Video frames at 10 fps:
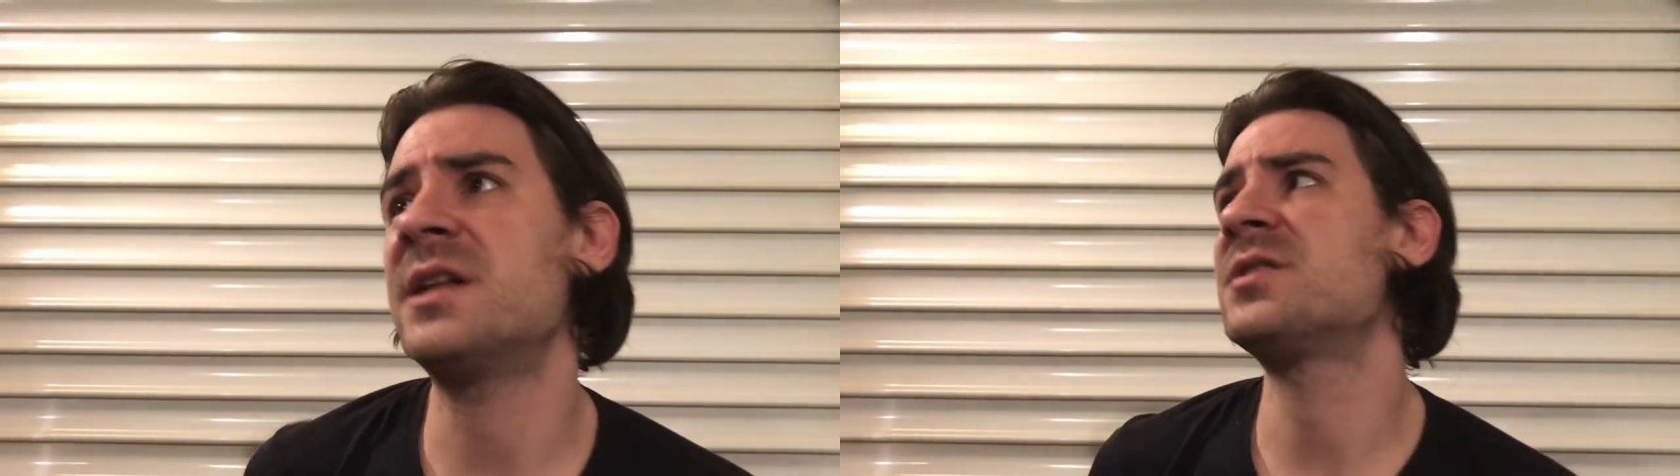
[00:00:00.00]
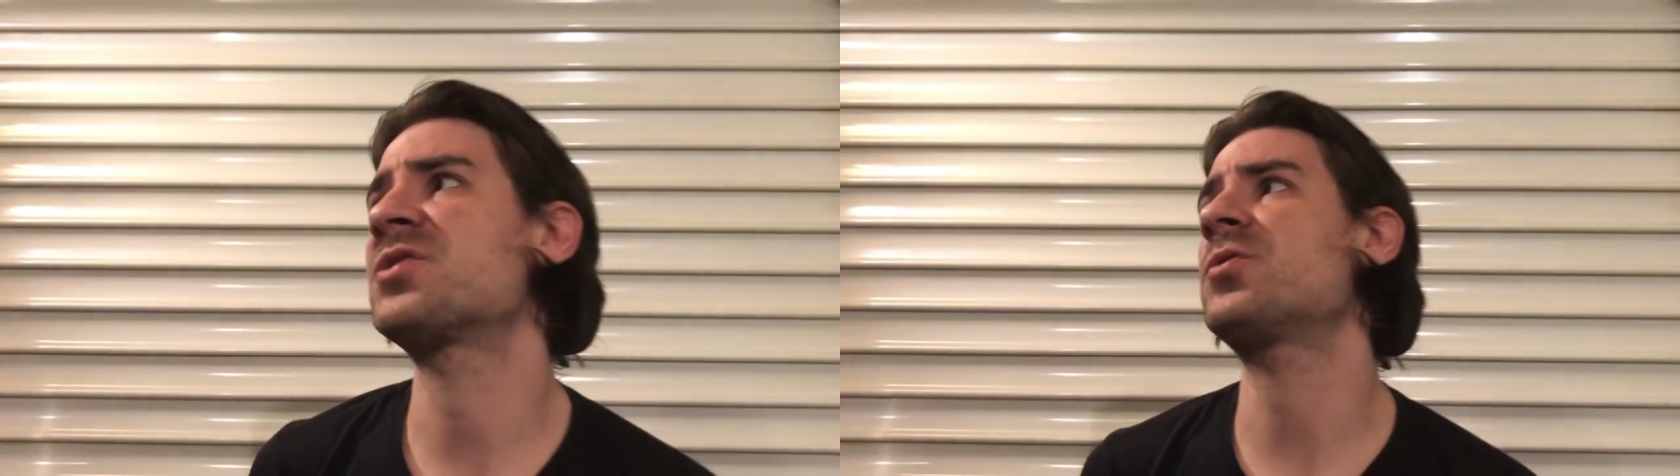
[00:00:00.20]
I
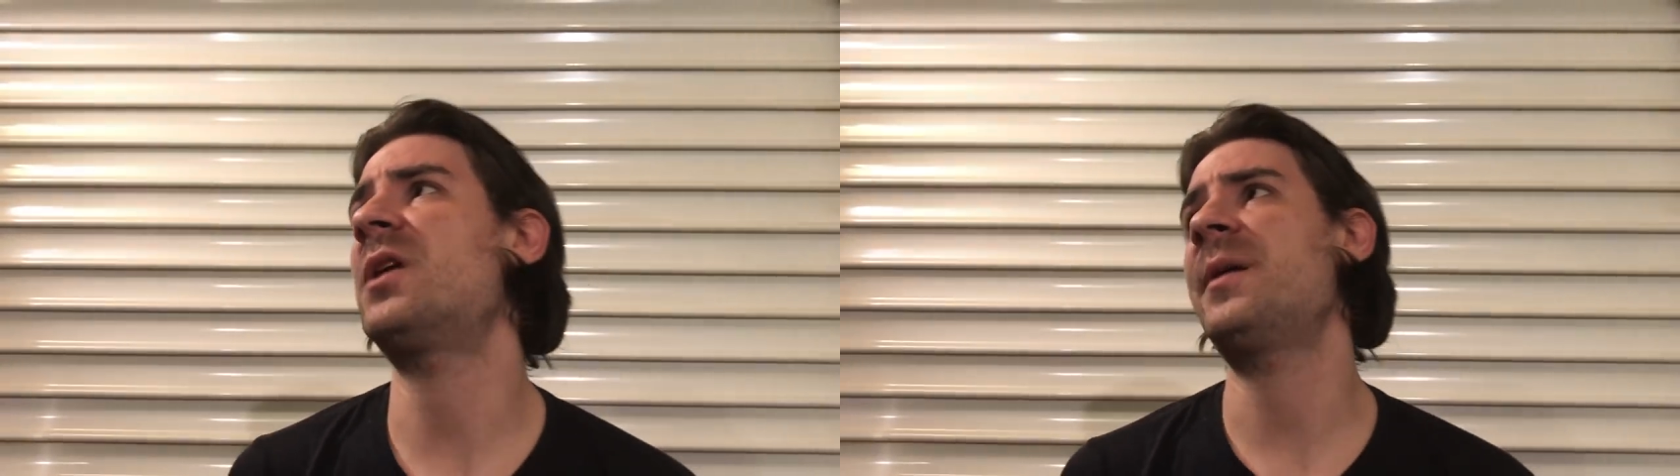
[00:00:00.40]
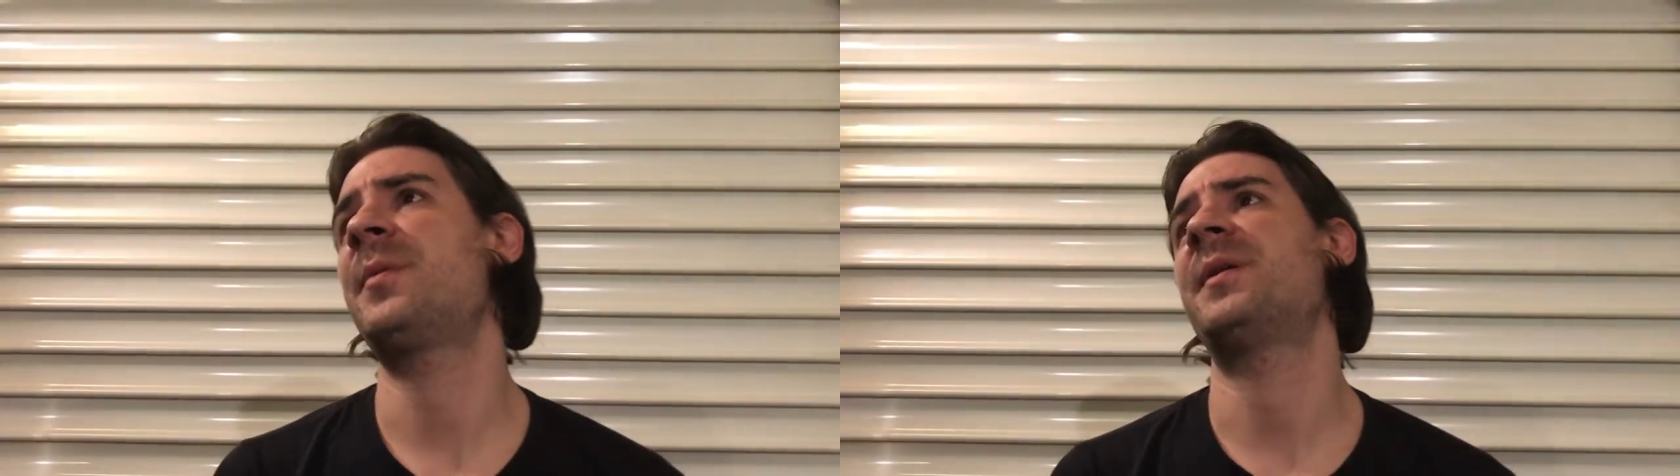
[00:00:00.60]

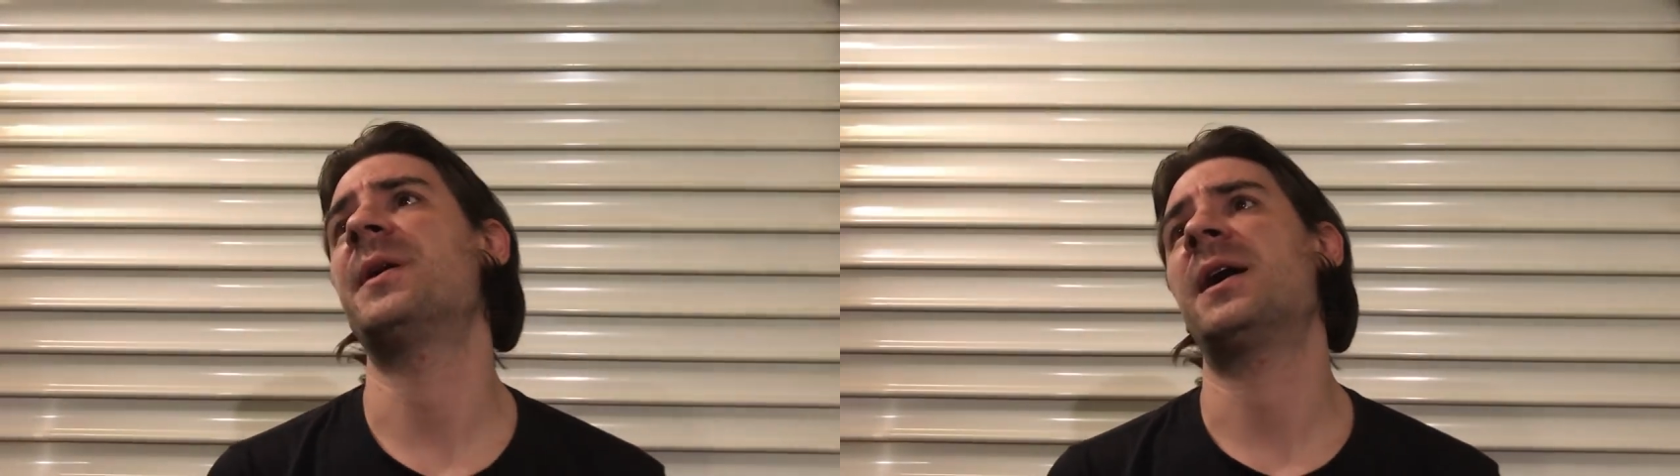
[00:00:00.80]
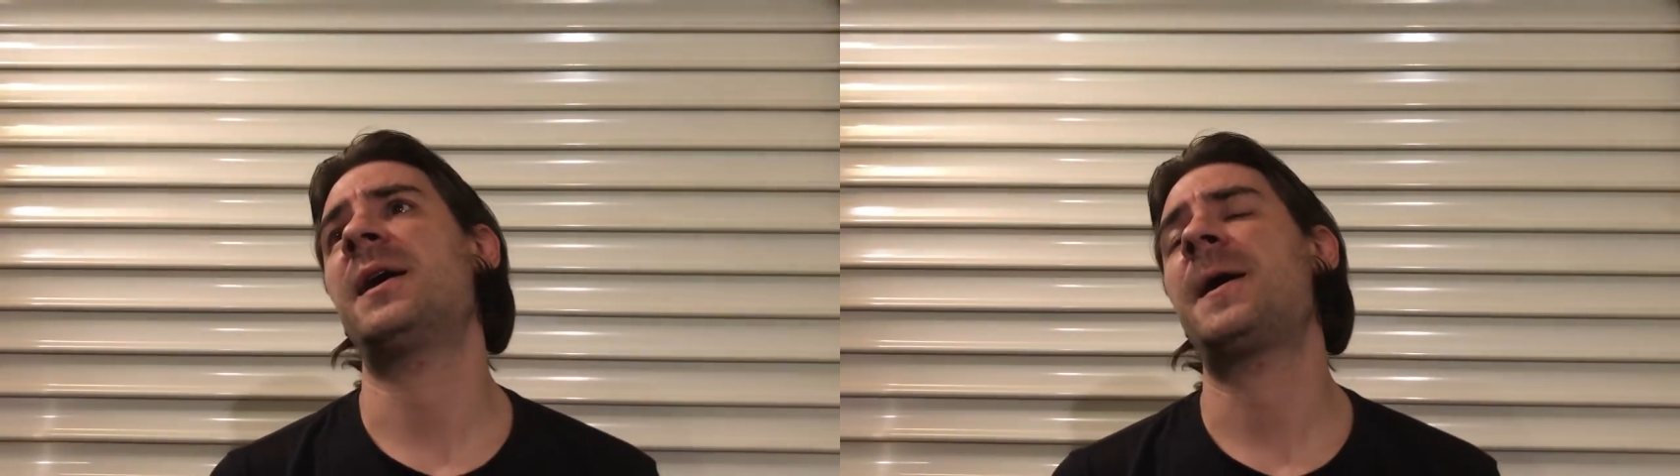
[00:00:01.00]
describe
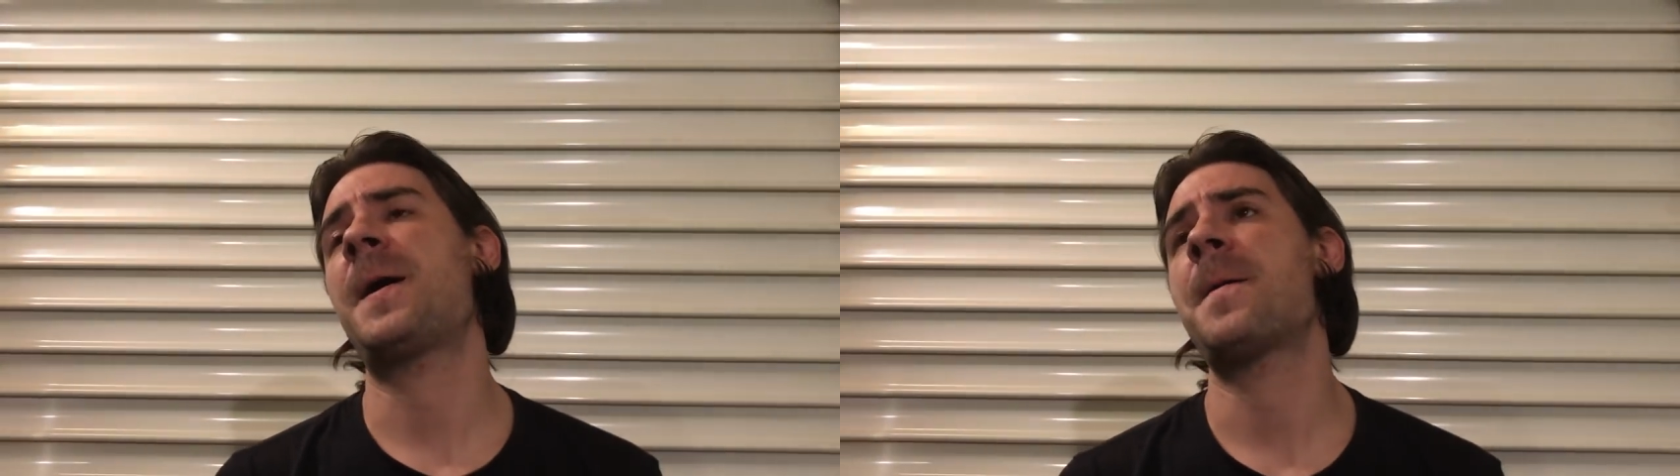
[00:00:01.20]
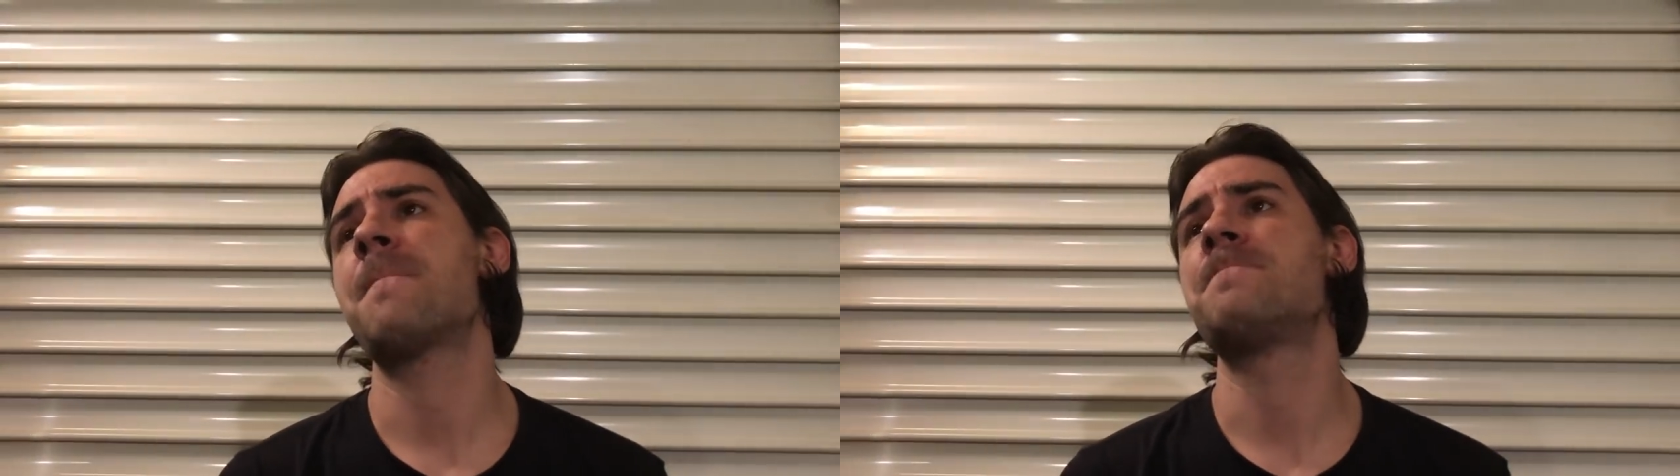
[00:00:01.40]
it?
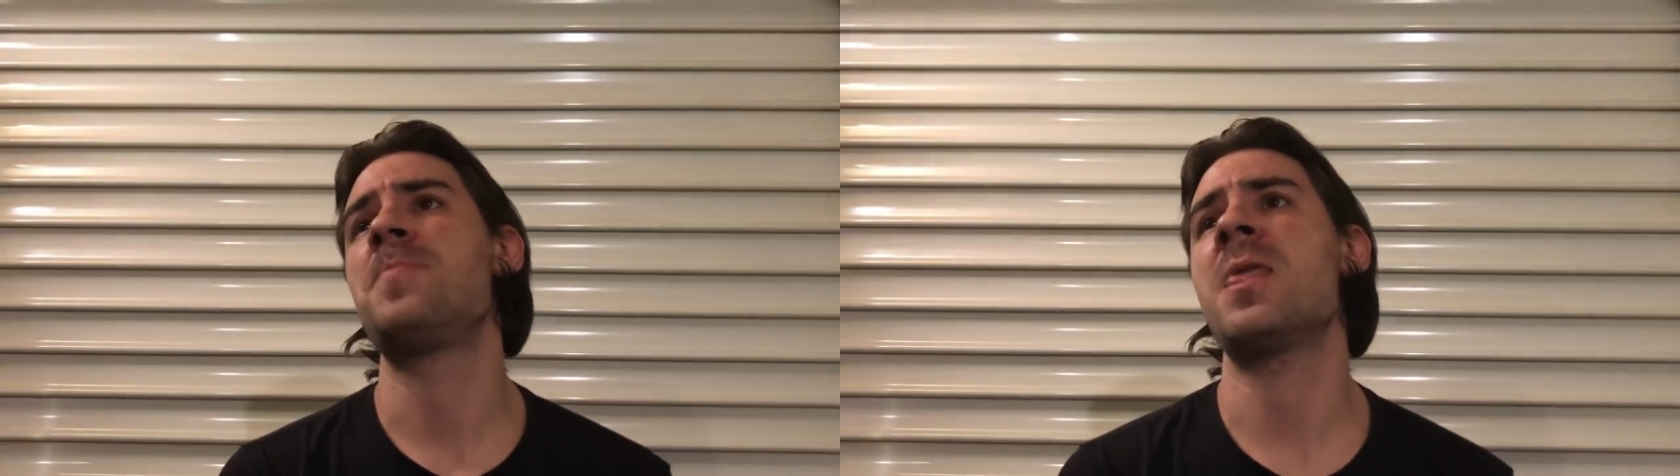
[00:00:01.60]
Um,